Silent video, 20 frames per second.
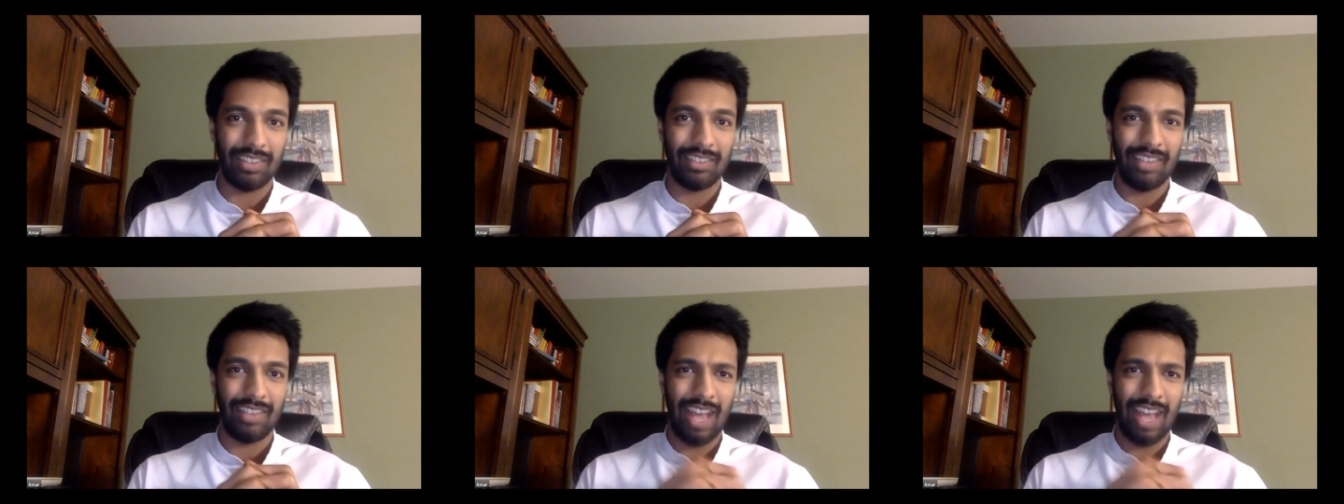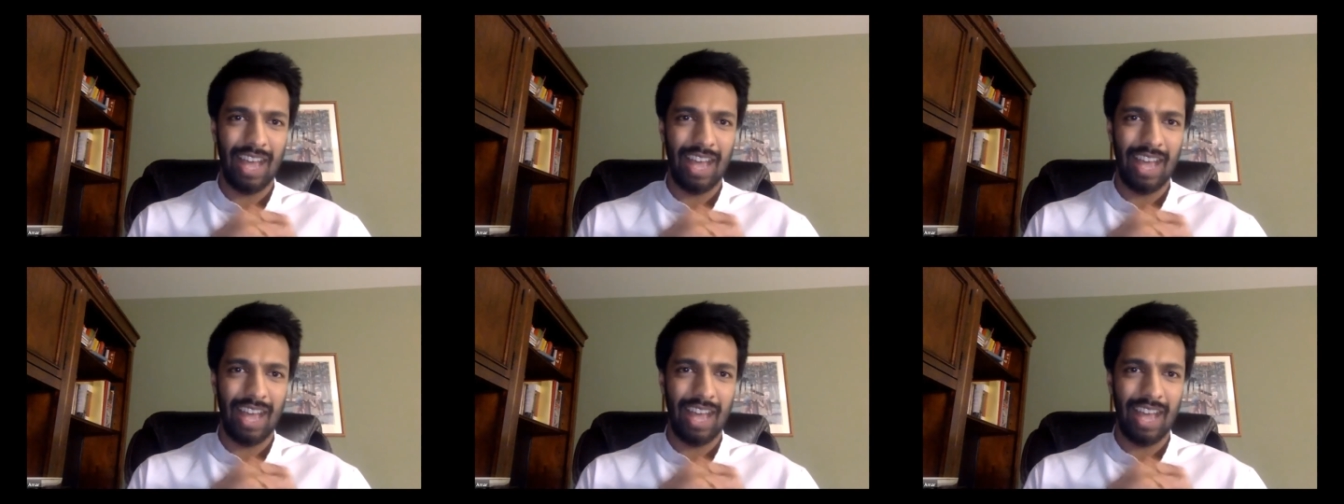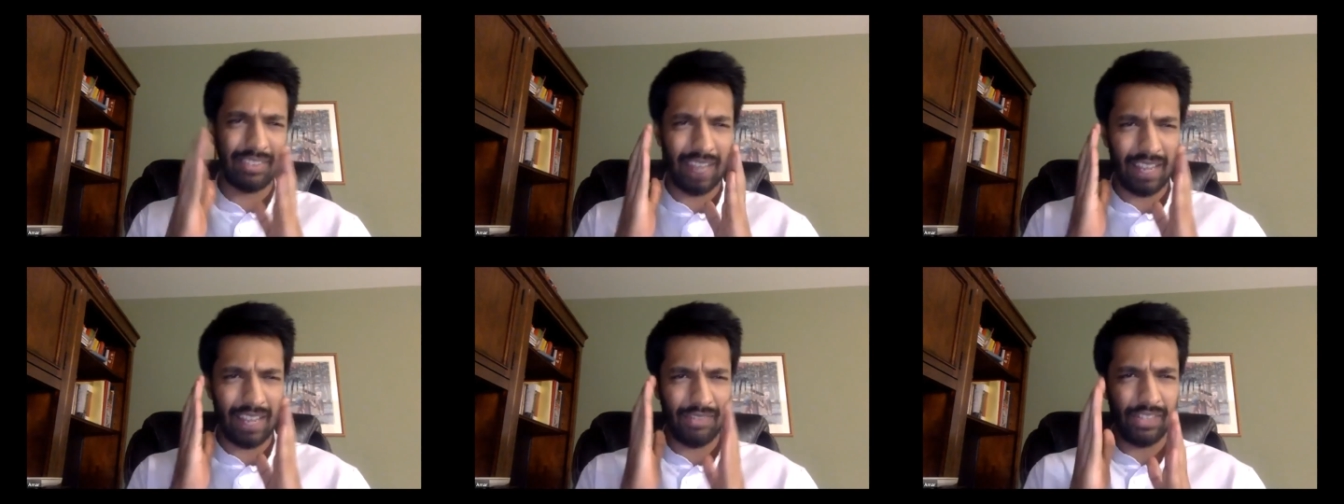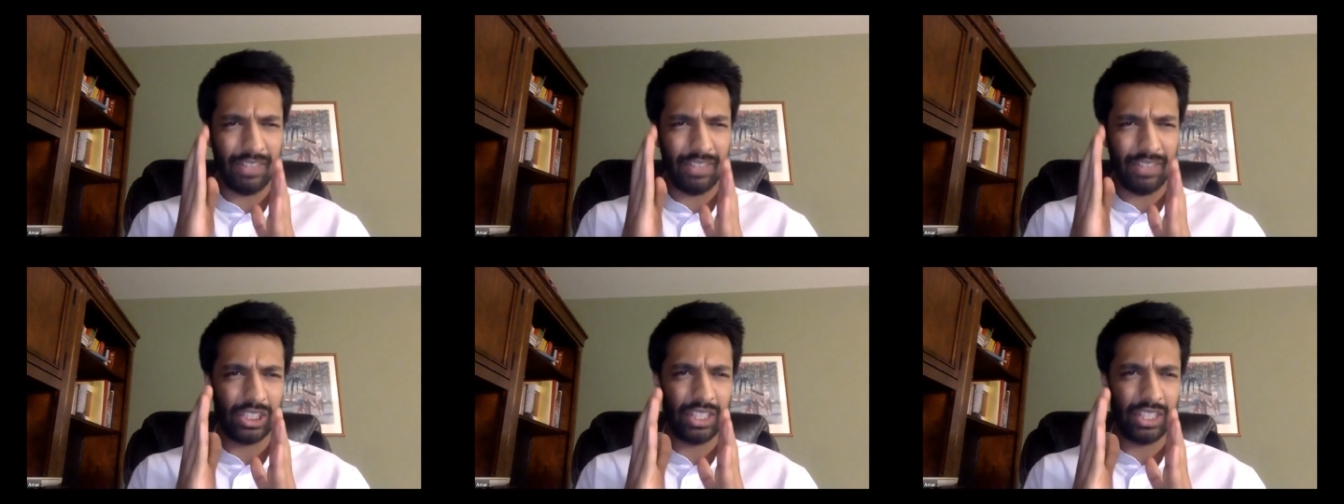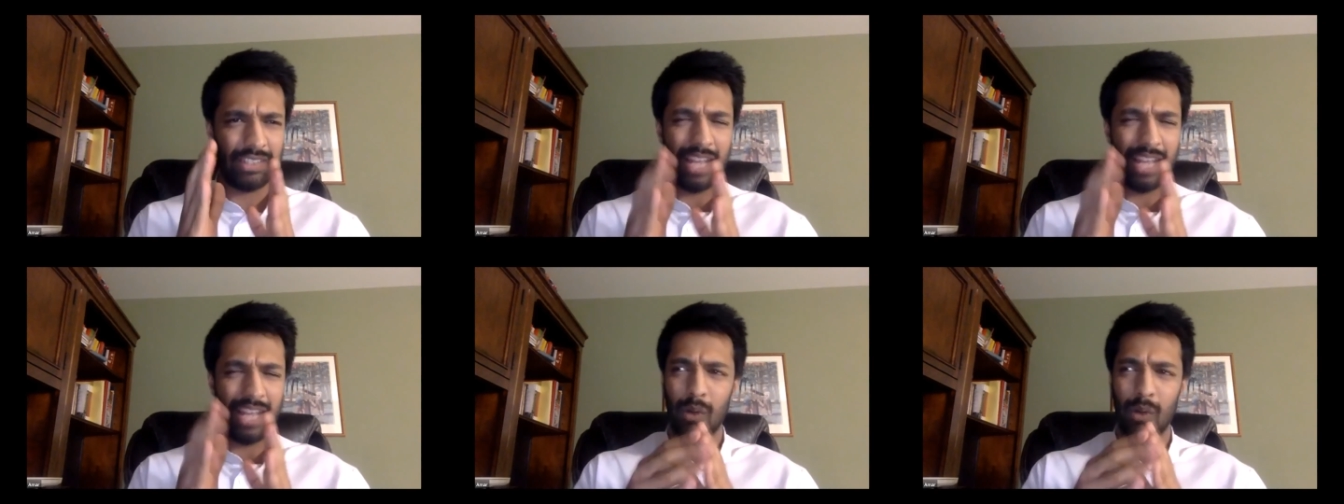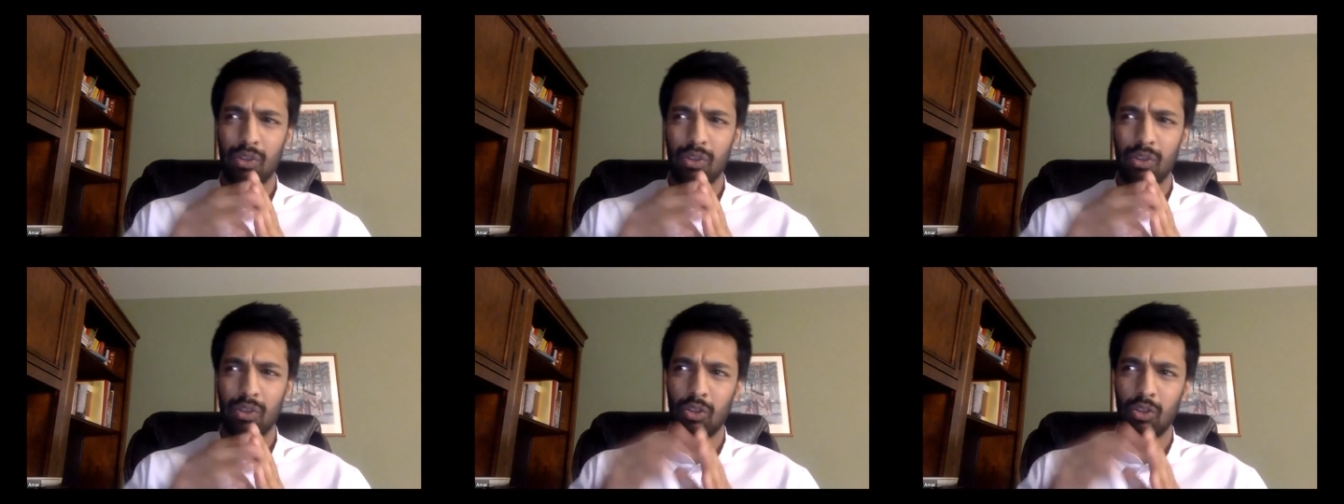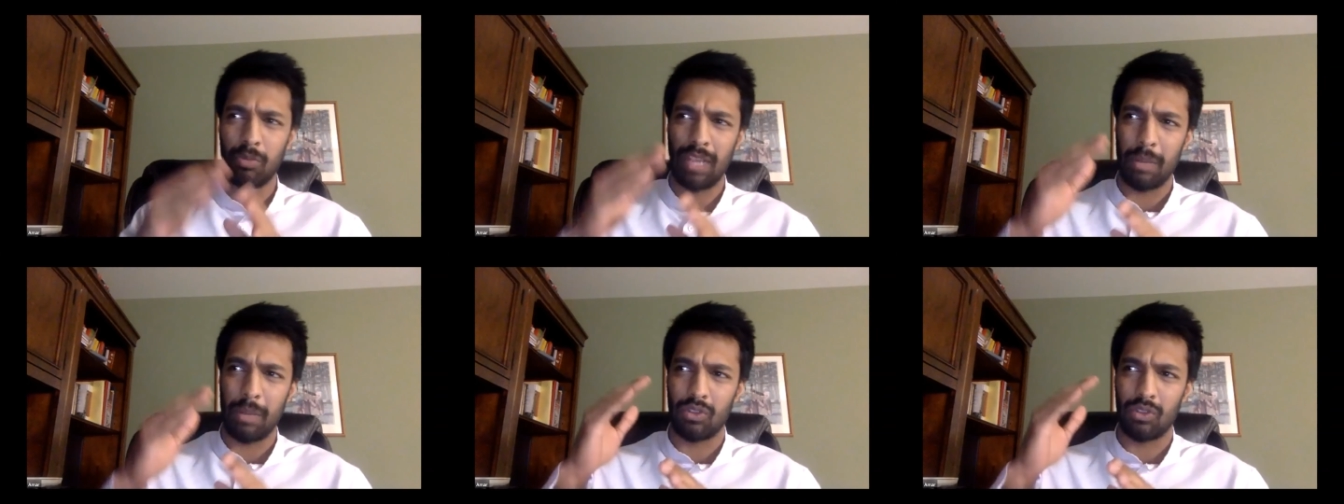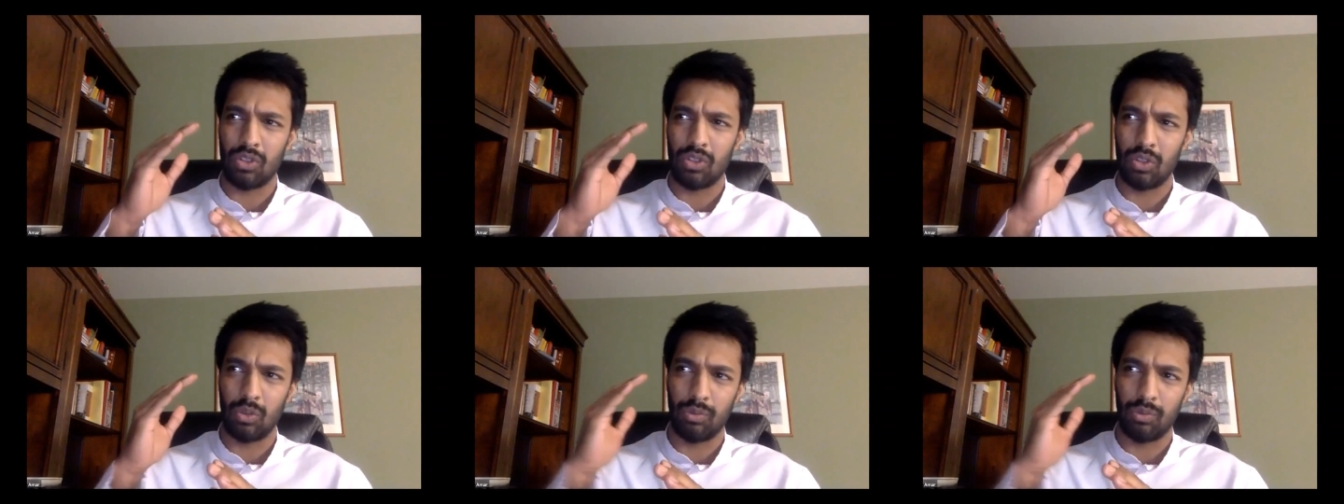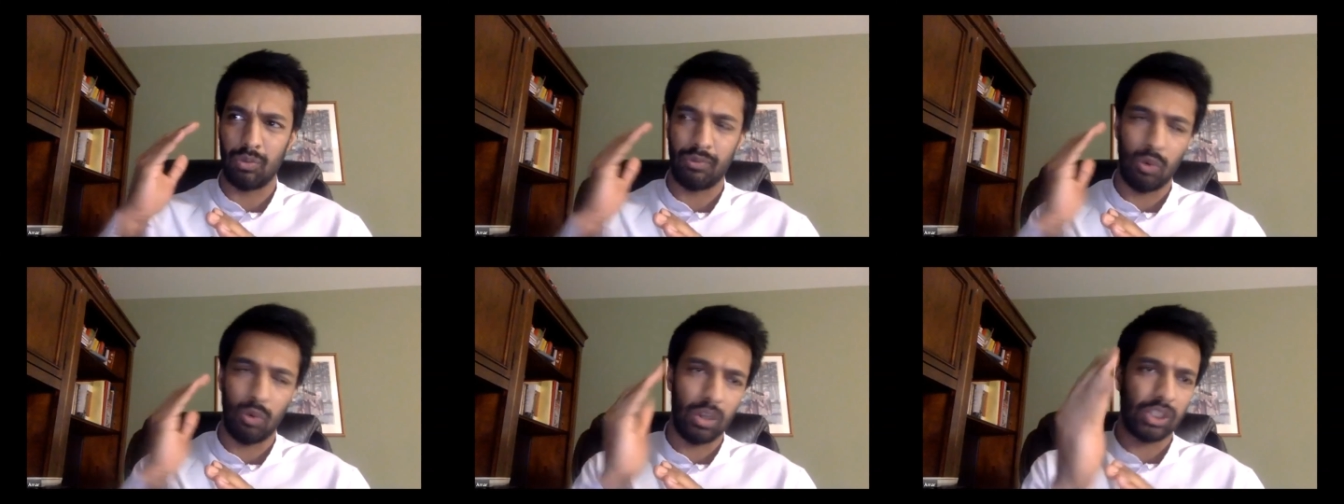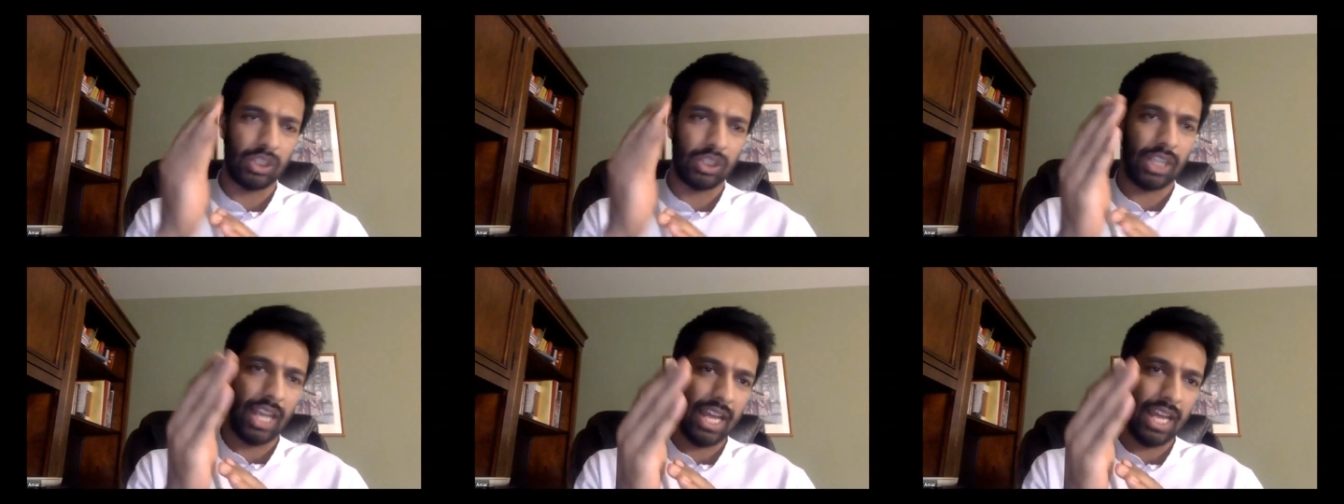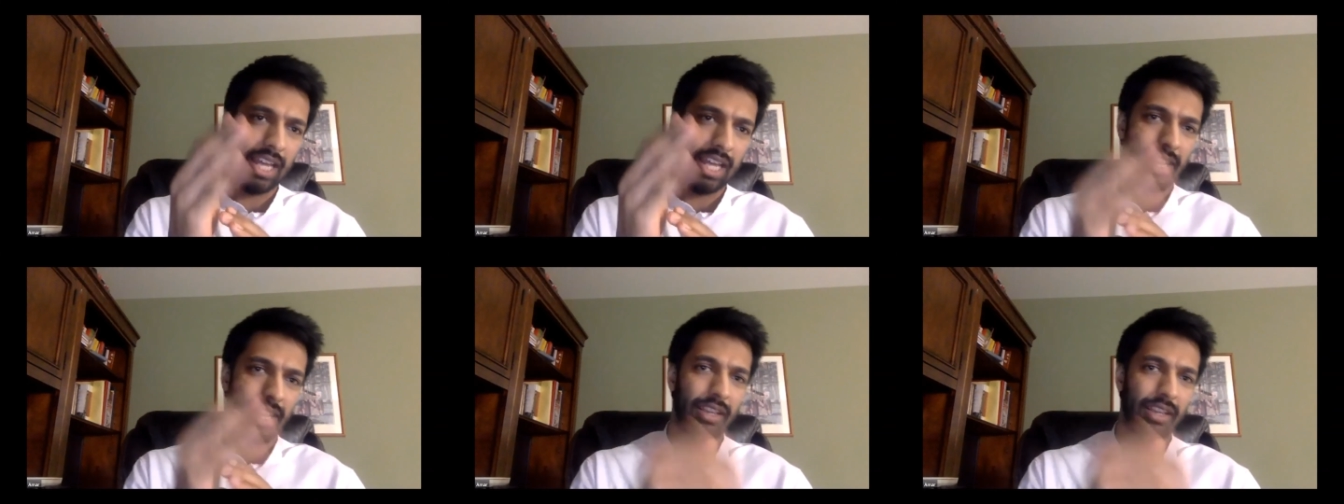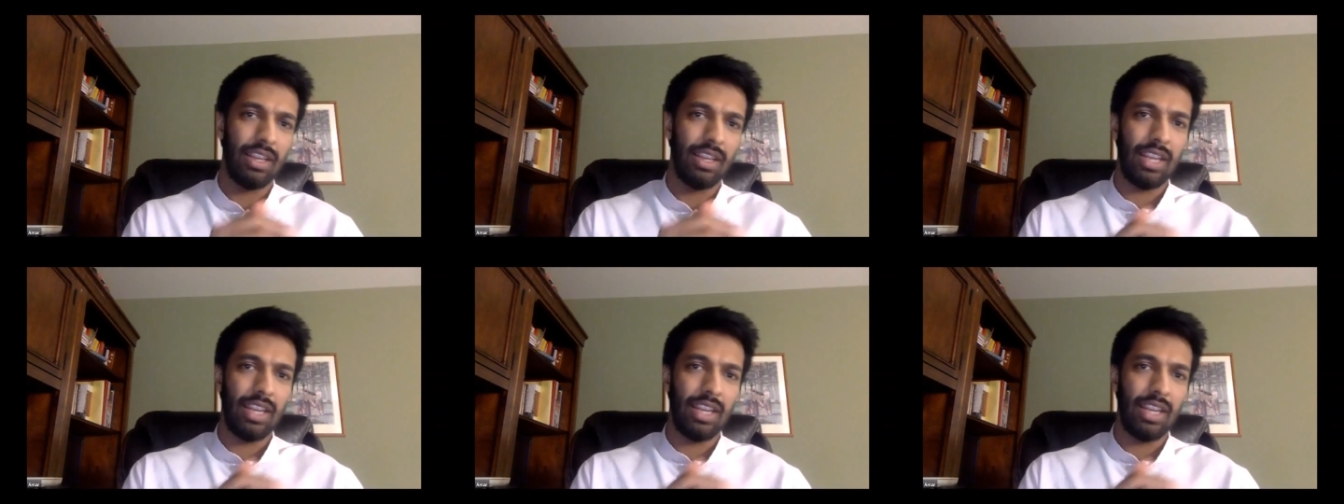how to stay vigilant, how to be able to forge ahead